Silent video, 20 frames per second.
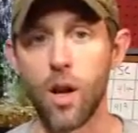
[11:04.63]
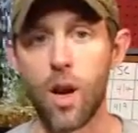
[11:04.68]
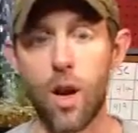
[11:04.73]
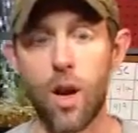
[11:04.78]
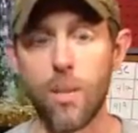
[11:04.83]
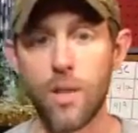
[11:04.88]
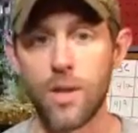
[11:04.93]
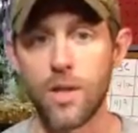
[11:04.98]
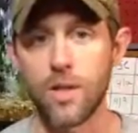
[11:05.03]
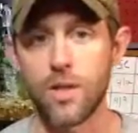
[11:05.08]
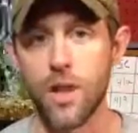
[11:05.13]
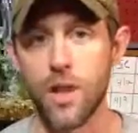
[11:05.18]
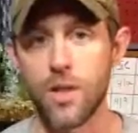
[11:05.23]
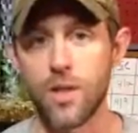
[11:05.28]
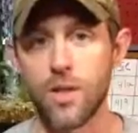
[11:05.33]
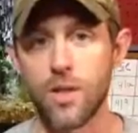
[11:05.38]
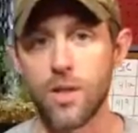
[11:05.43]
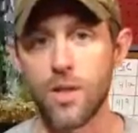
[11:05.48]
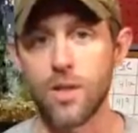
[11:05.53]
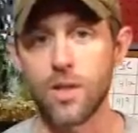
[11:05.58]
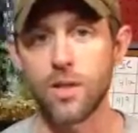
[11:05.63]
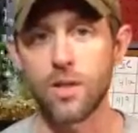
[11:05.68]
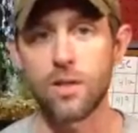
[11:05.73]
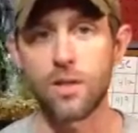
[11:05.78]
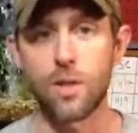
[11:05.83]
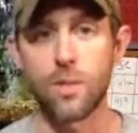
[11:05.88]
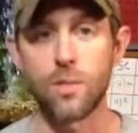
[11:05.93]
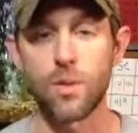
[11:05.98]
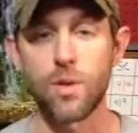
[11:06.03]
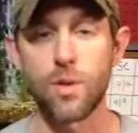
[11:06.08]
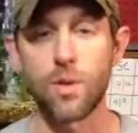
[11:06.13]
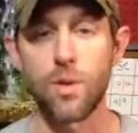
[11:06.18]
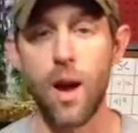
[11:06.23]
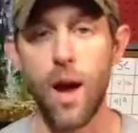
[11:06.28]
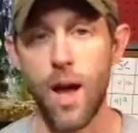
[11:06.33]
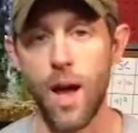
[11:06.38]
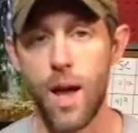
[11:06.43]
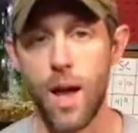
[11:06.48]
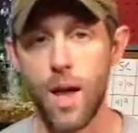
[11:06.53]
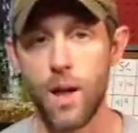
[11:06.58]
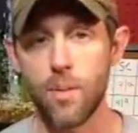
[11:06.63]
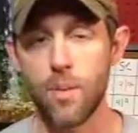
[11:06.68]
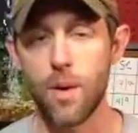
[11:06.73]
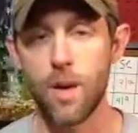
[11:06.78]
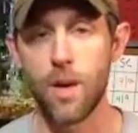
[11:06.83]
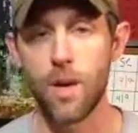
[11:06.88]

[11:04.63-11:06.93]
comment section. Subscribe.